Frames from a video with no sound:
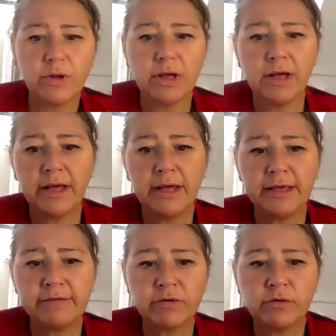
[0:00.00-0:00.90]
I
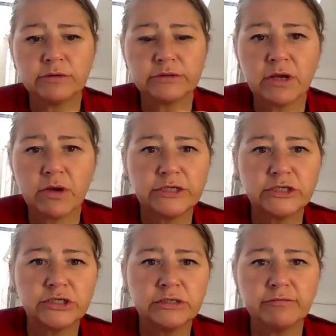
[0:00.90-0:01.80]
have got a
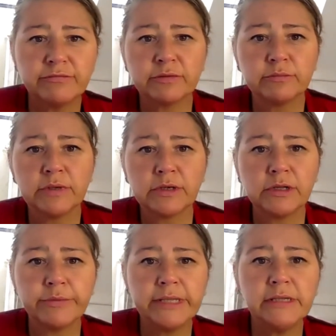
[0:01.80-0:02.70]
question from
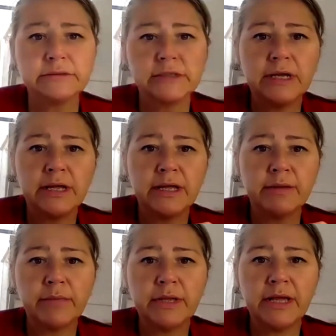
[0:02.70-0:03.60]
Chloe
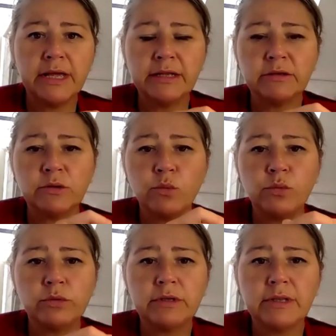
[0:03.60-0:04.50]
and
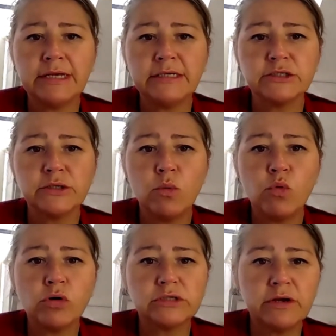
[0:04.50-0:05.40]
would like to know,
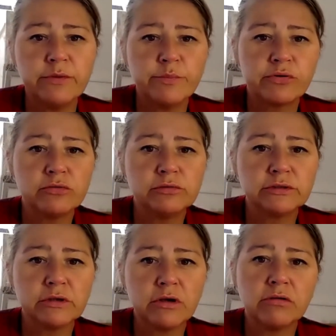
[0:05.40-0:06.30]
what are the pros
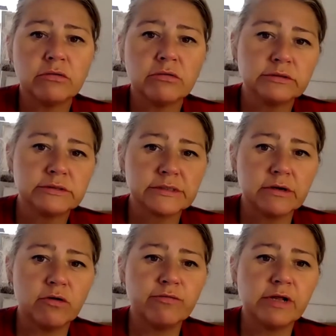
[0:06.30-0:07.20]
and cons
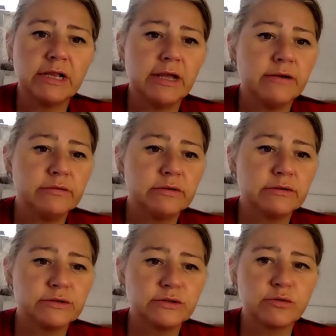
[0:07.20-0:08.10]
of cloud
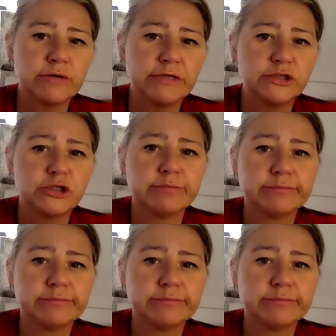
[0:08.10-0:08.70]
storage?